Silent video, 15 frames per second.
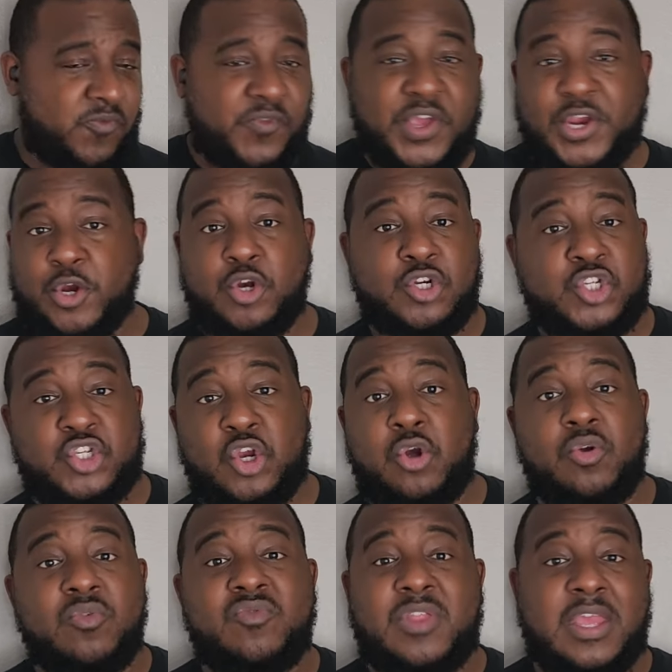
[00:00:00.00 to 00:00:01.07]
figures
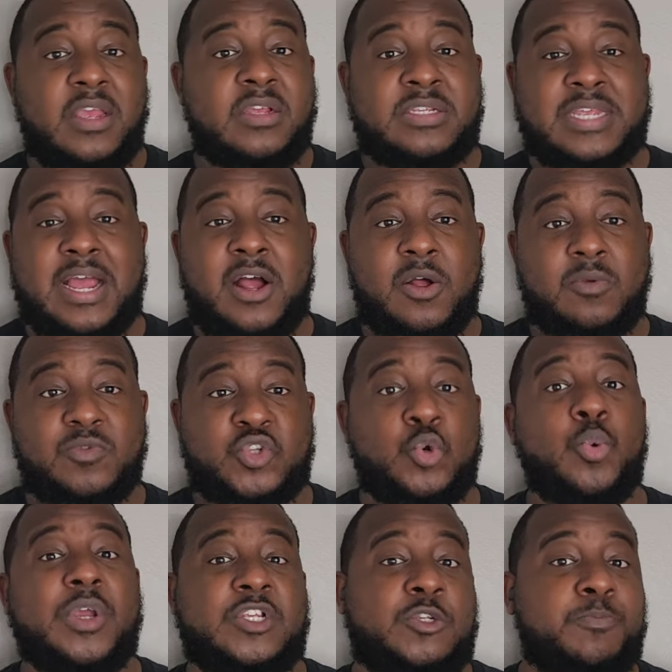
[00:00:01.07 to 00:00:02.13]
certain things out
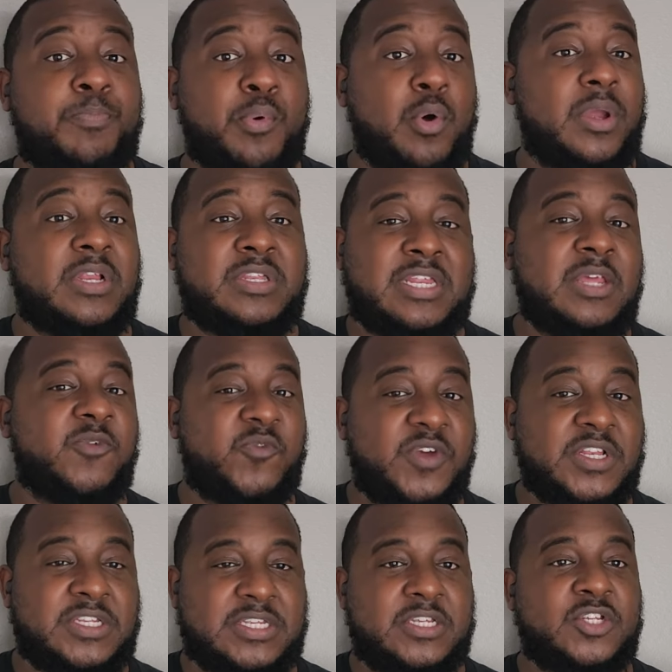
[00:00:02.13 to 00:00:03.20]
to exploit
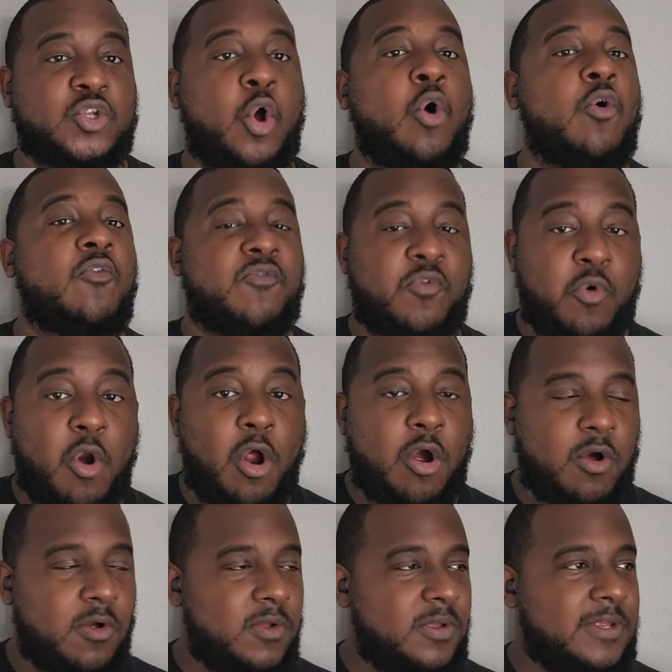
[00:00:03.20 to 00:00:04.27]
defenses
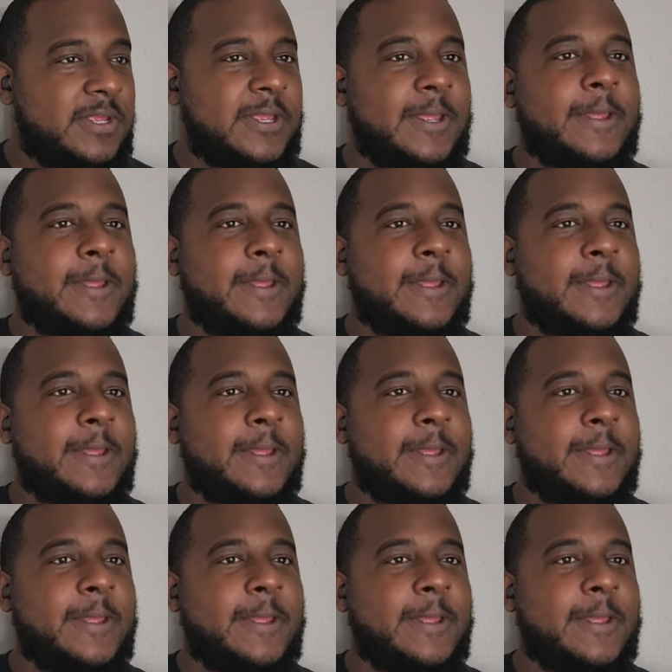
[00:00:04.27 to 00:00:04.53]
overall.